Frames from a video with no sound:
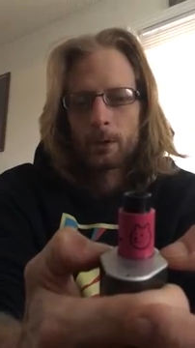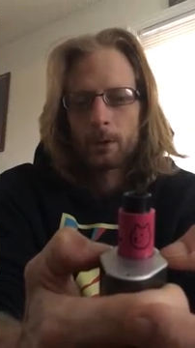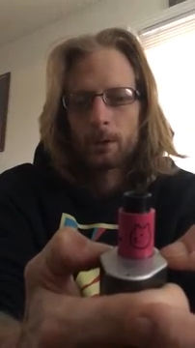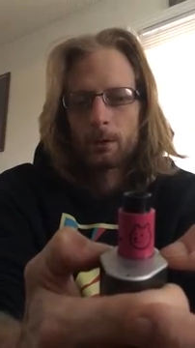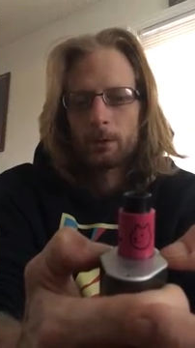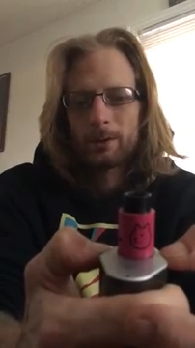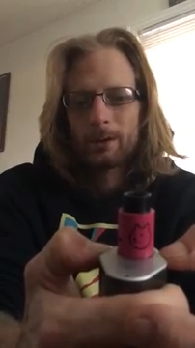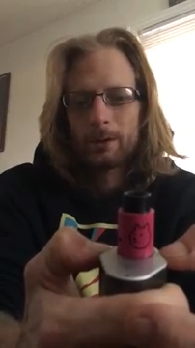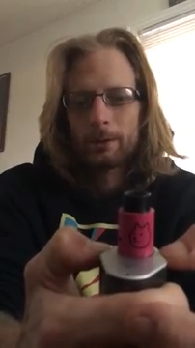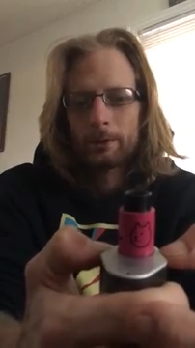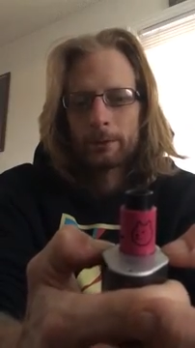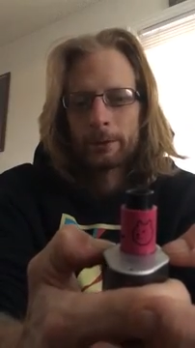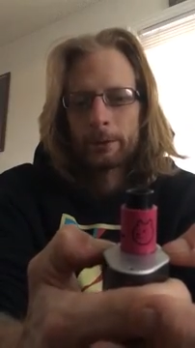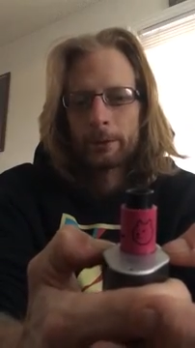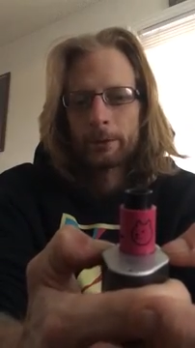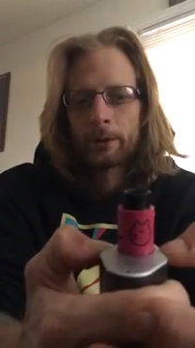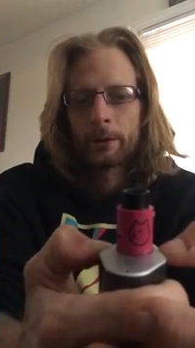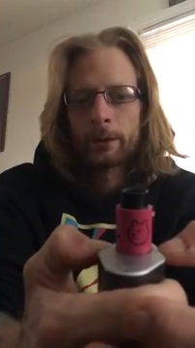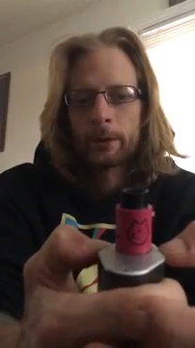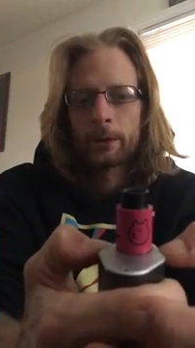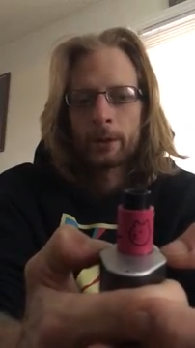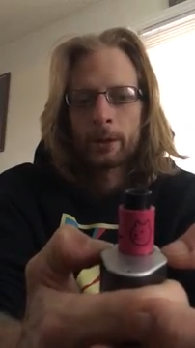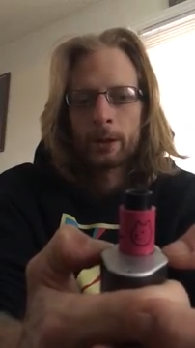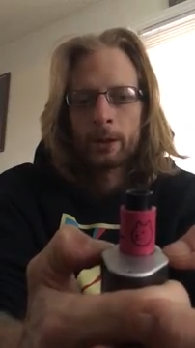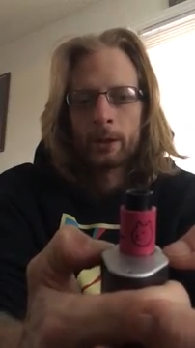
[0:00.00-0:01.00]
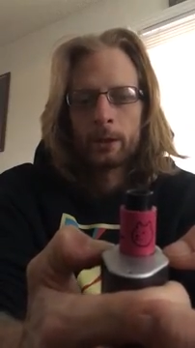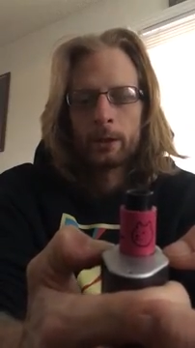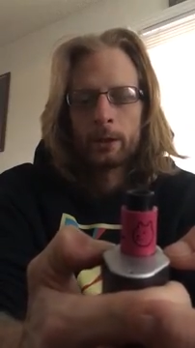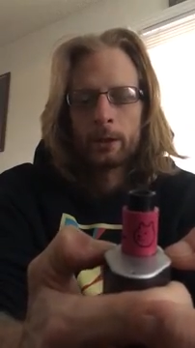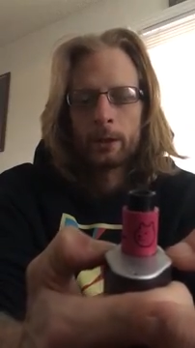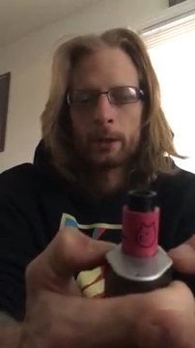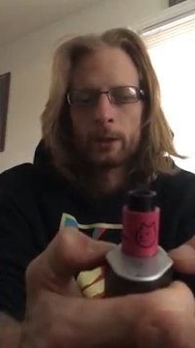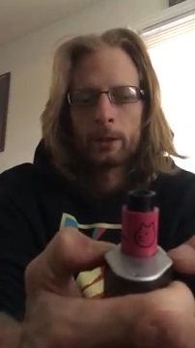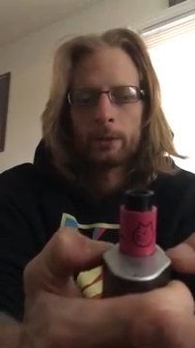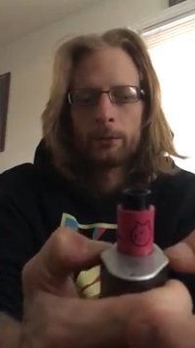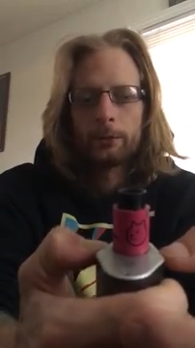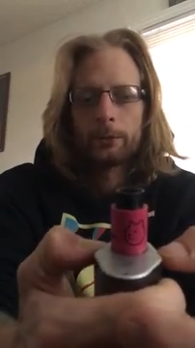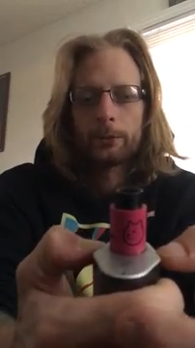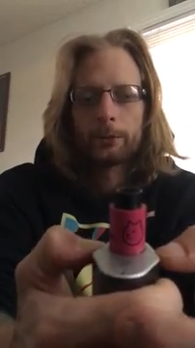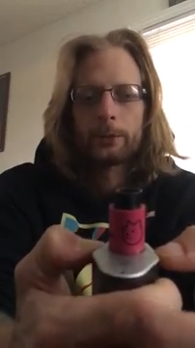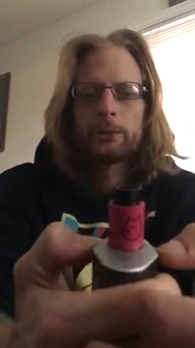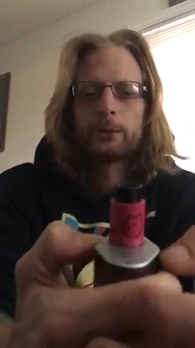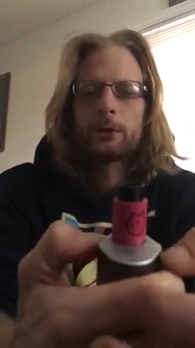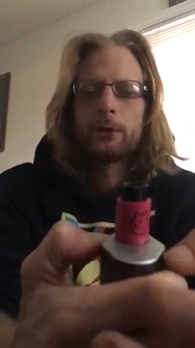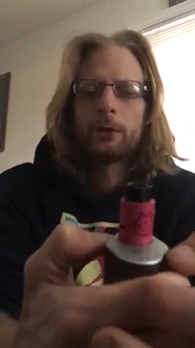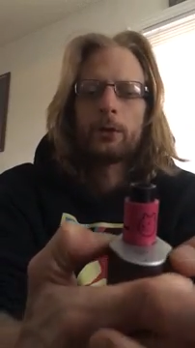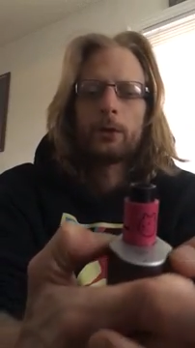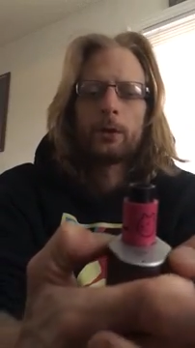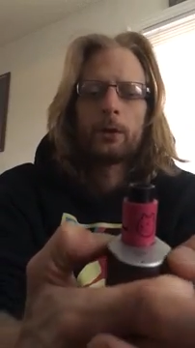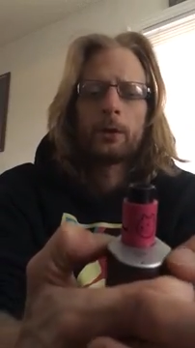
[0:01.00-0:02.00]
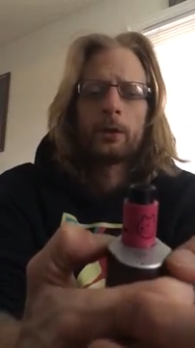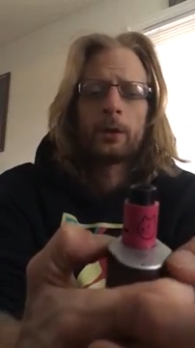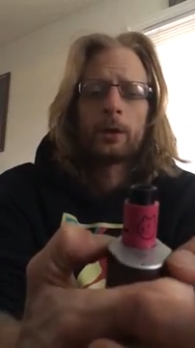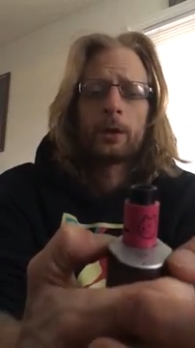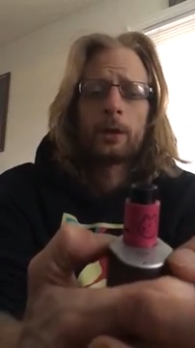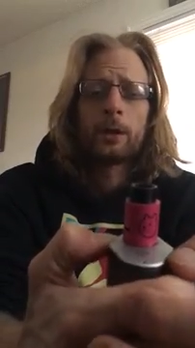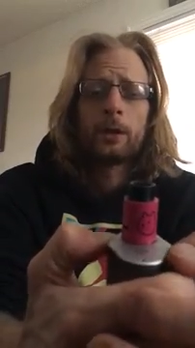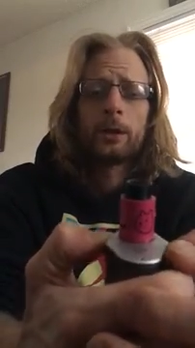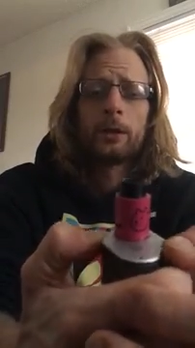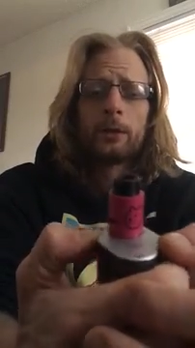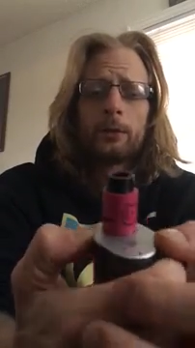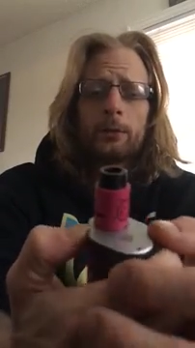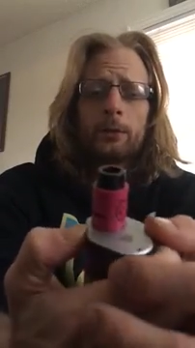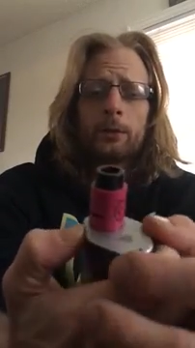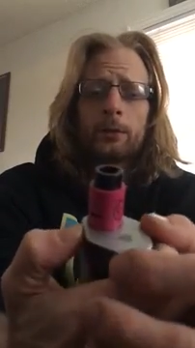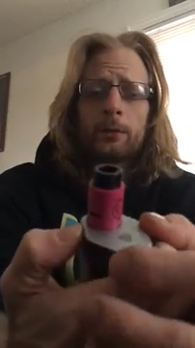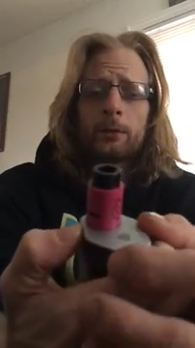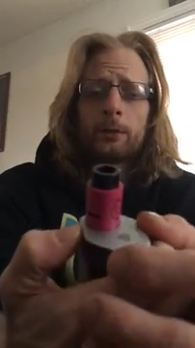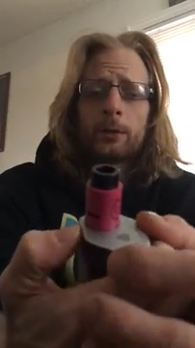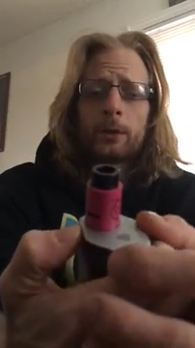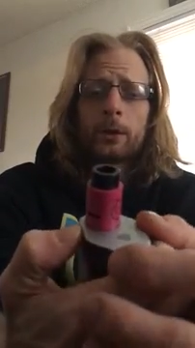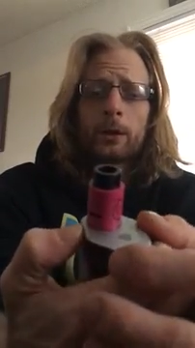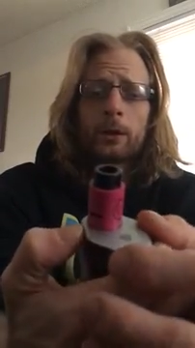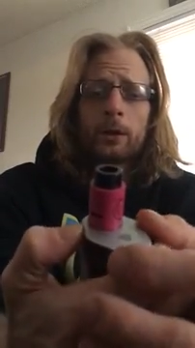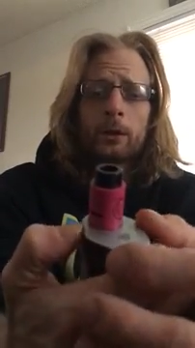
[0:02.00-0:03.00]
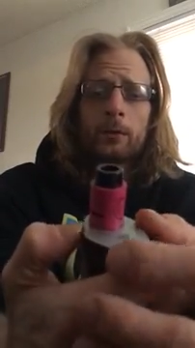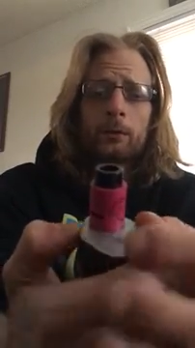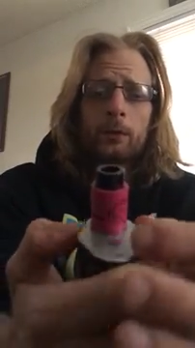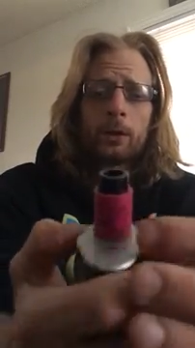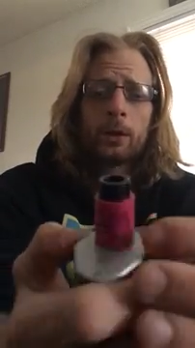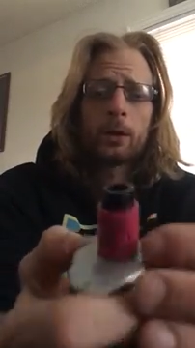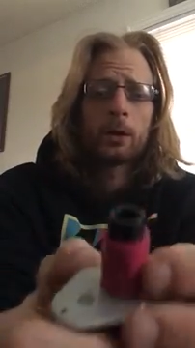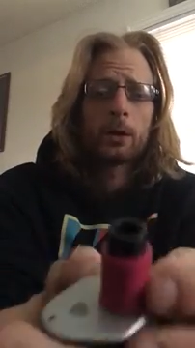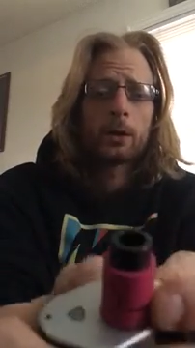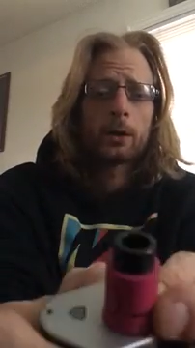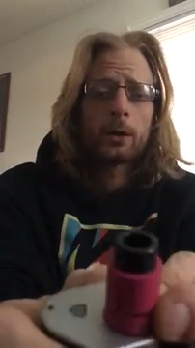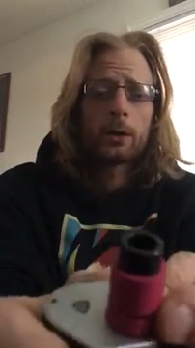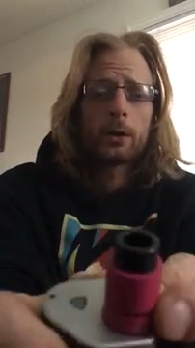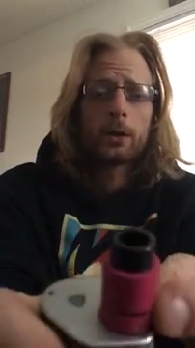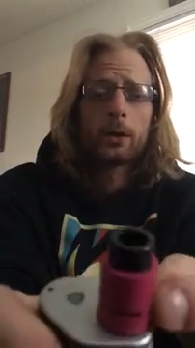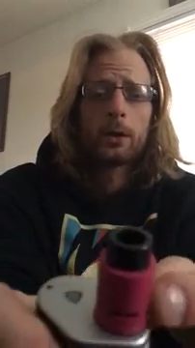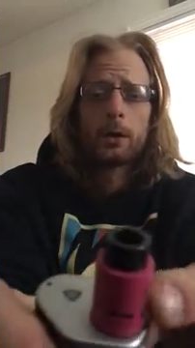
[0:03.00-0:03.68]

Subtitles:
or even a 30. And if it was 30, it would fucking rock.